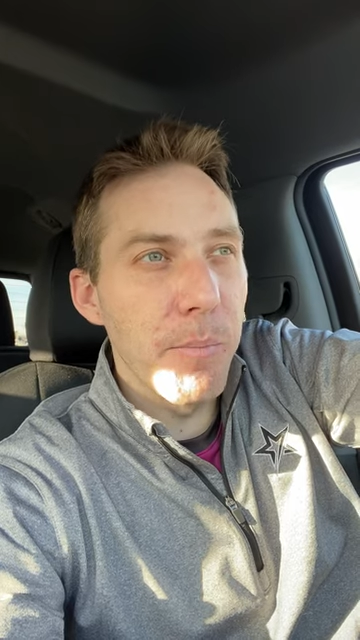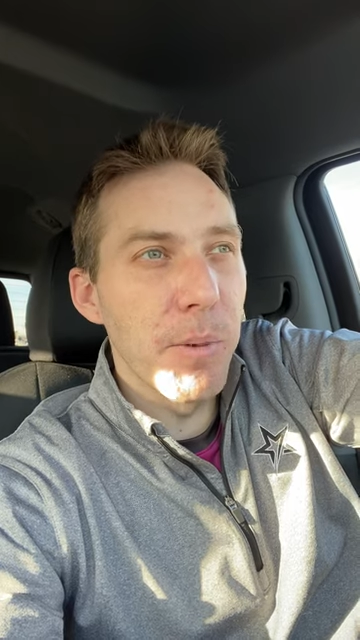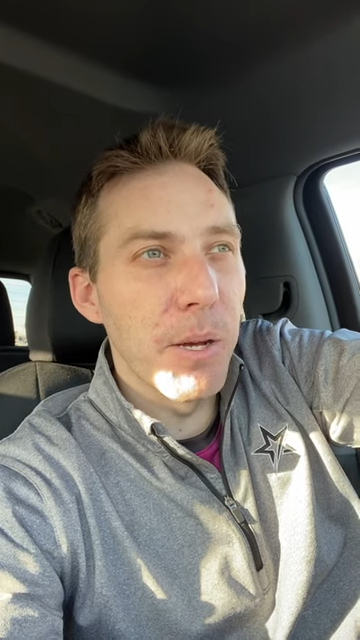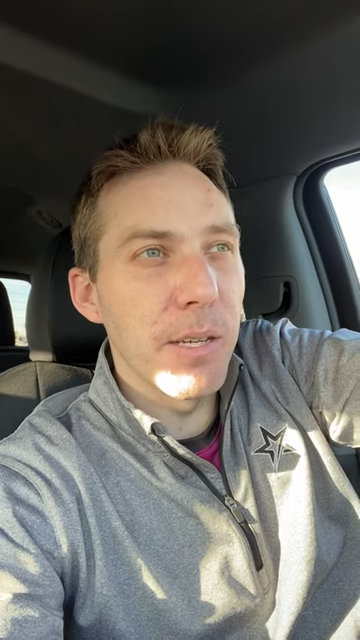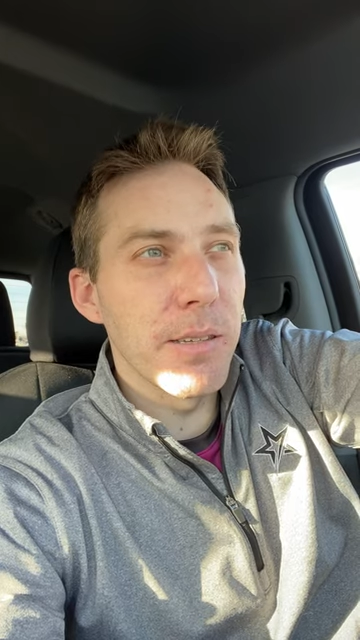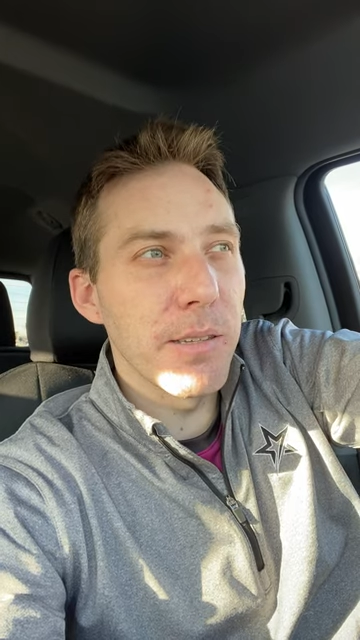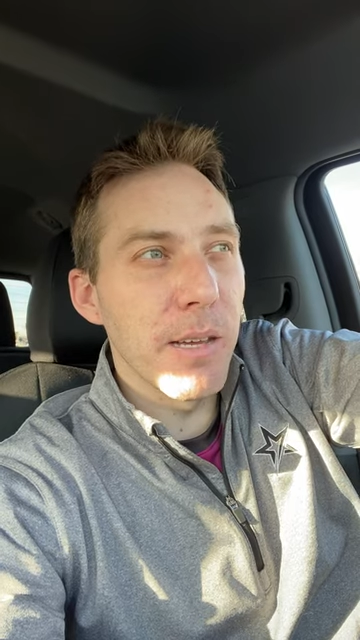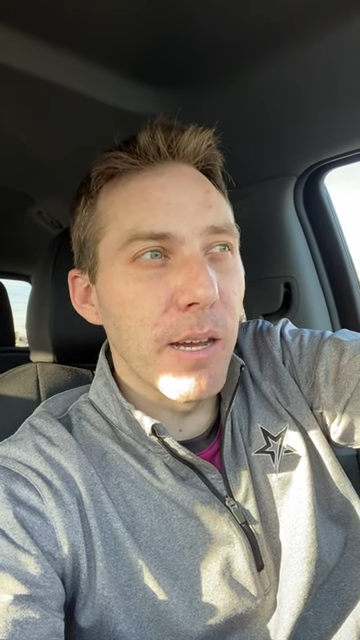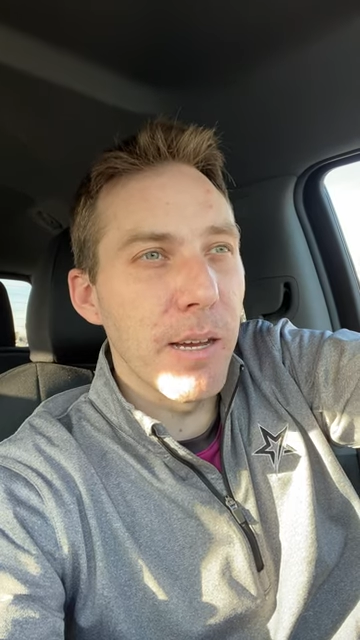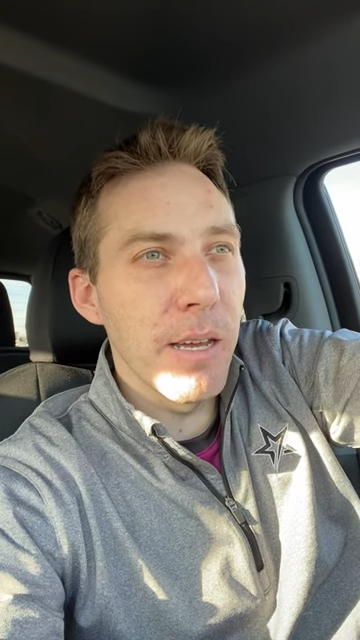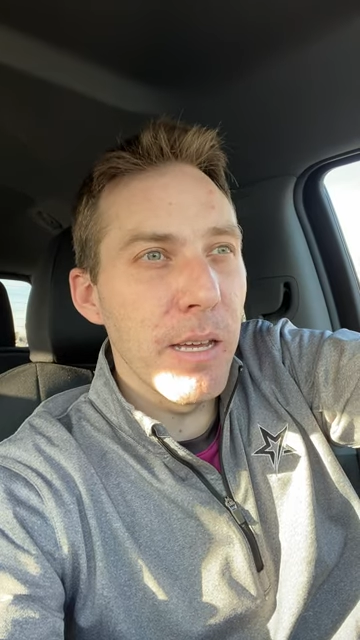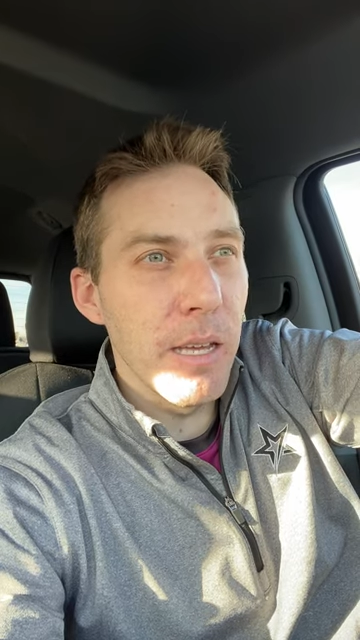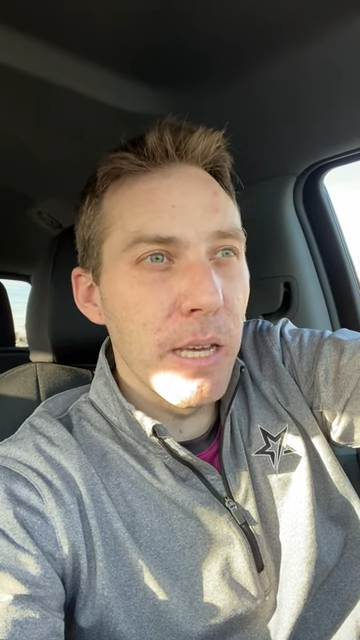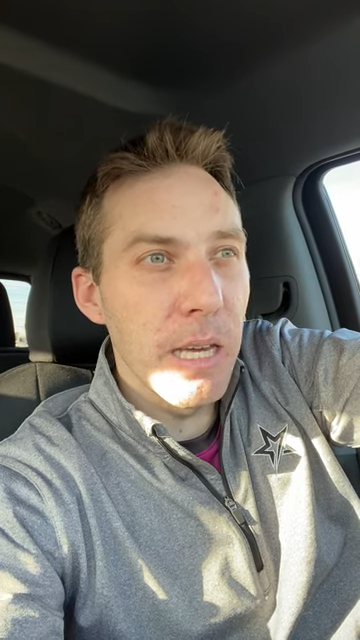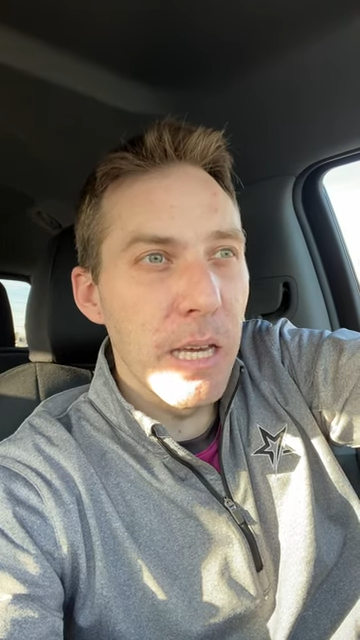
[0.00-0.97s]
but
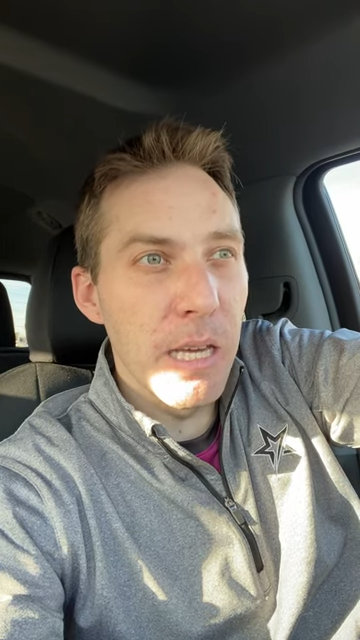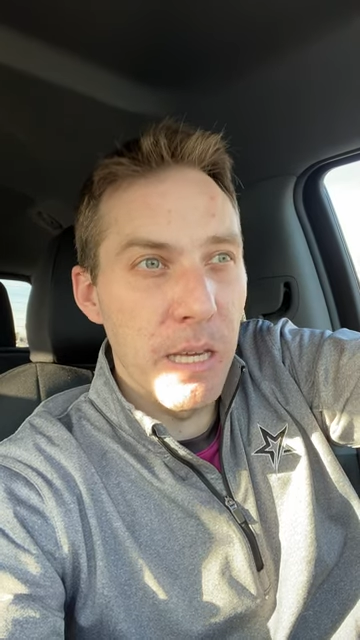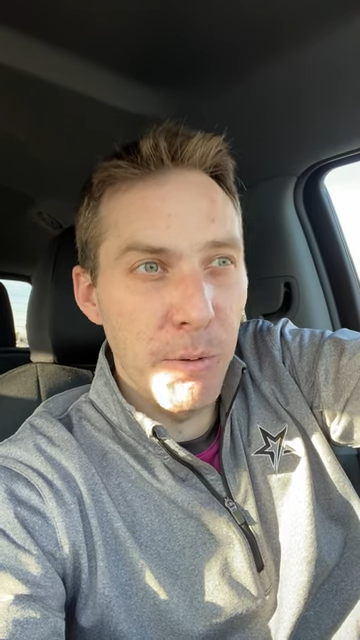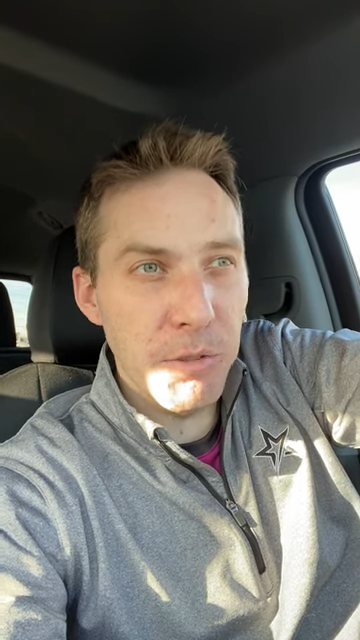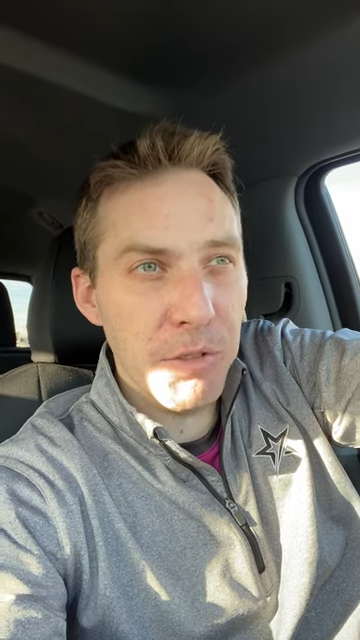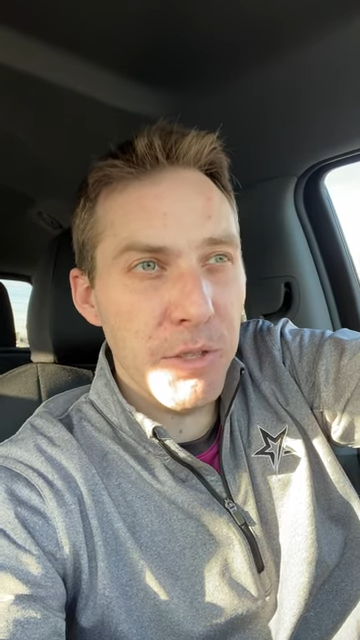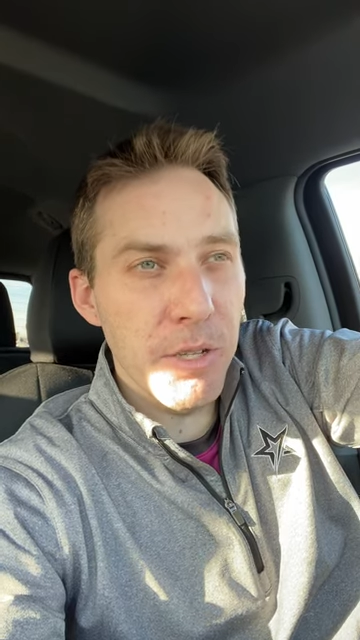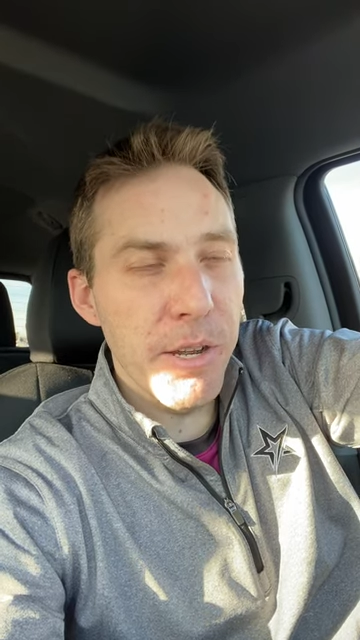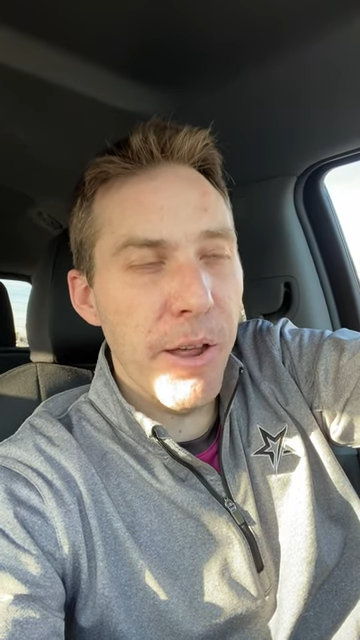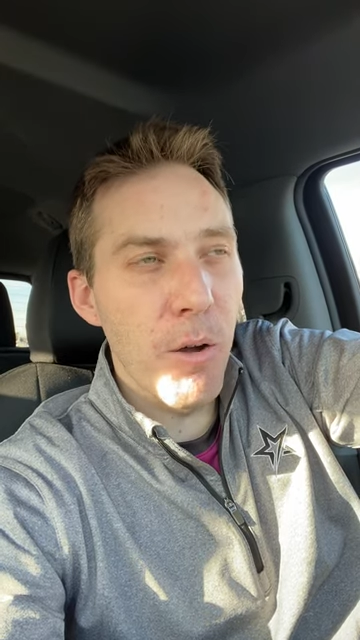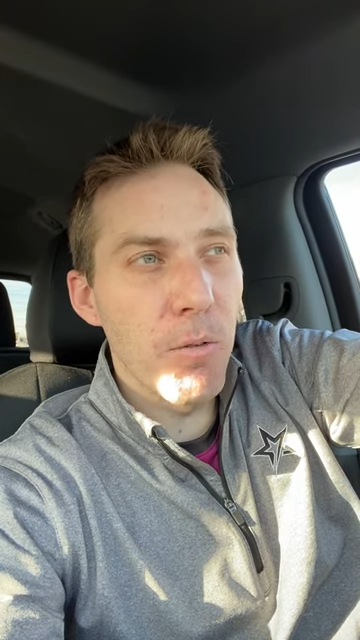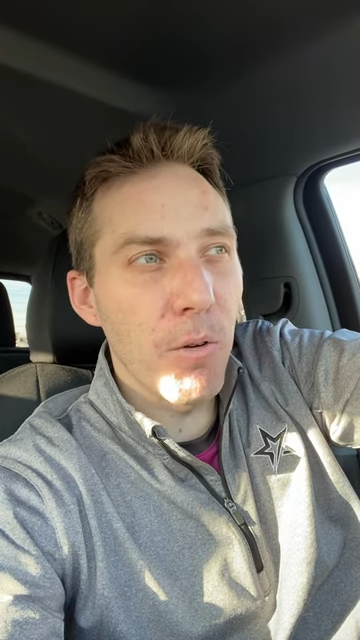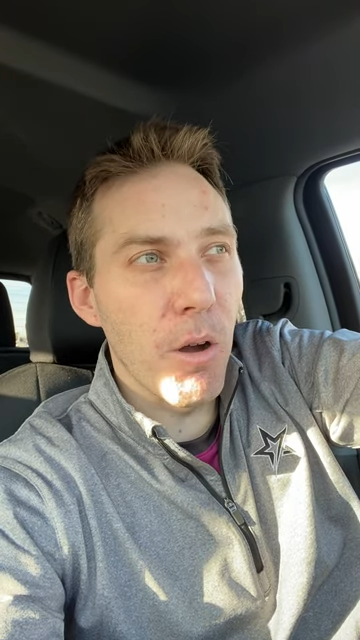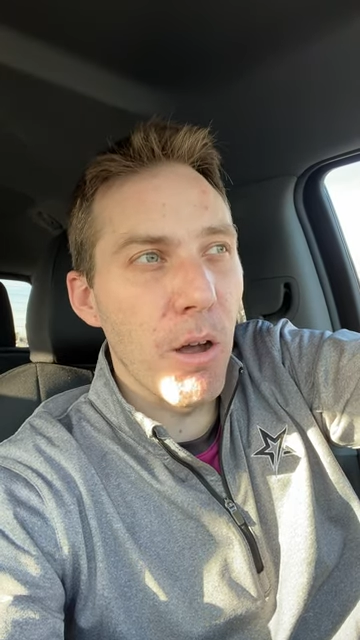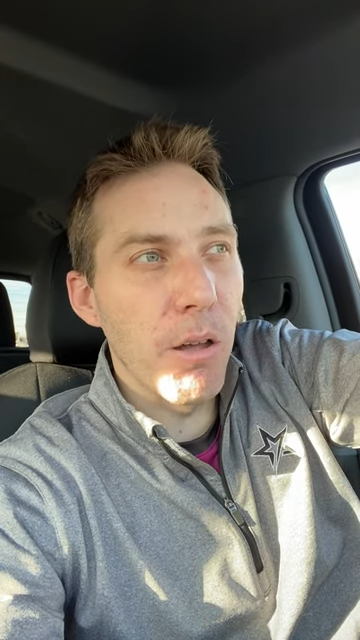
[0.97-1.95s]
it was a good day
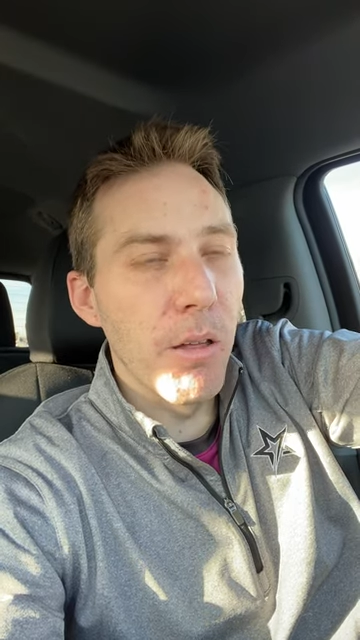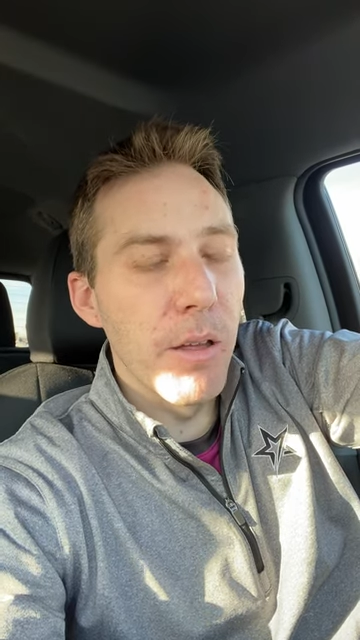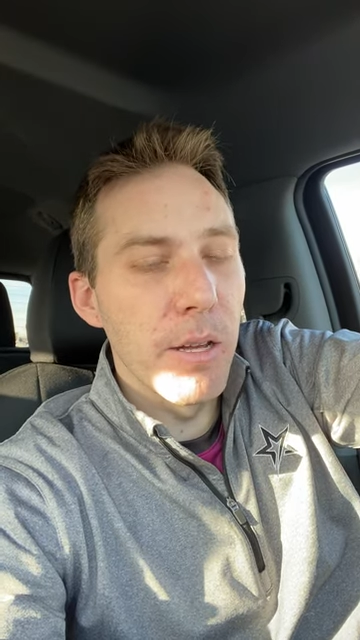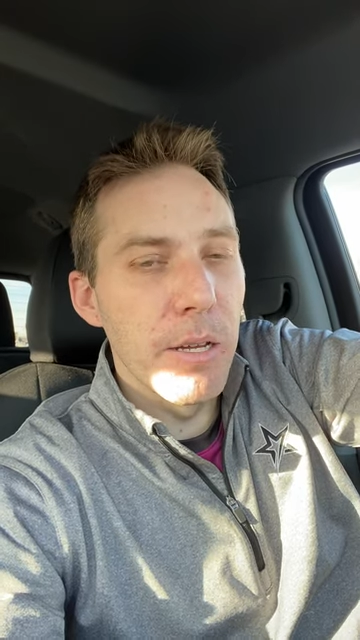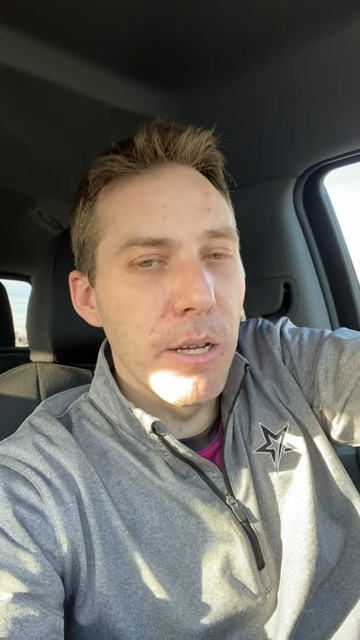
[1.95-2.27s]
overall.